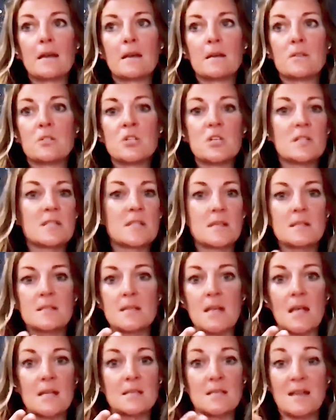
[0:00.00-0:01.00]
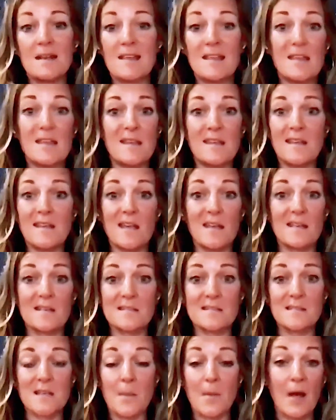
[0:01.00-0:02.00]
And Jesus says that
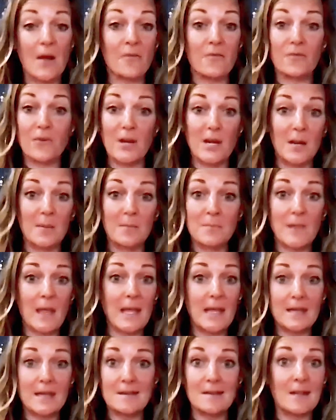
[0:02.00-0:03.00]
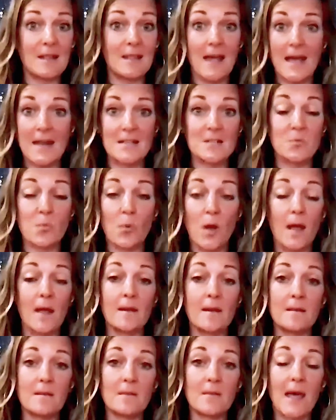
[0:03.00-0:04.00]
he is about freedom. Like that
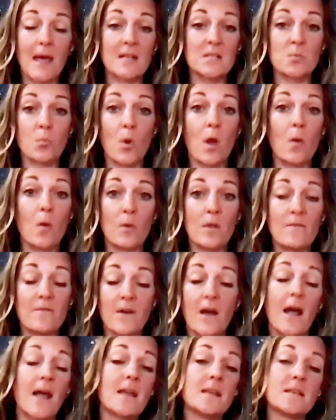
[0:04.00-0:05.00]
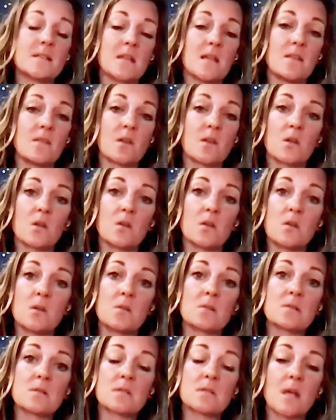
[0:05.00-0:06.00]
is what we find in the
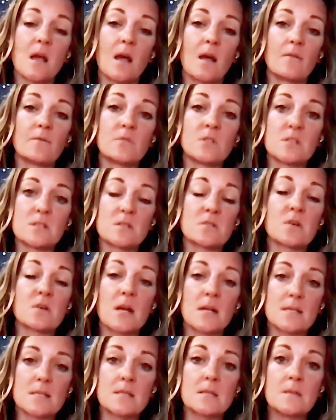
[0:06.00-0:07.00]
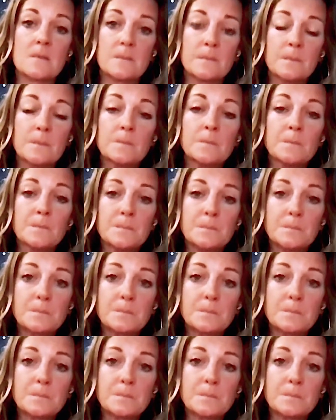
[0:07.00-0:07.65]
good news of Jesus Christ.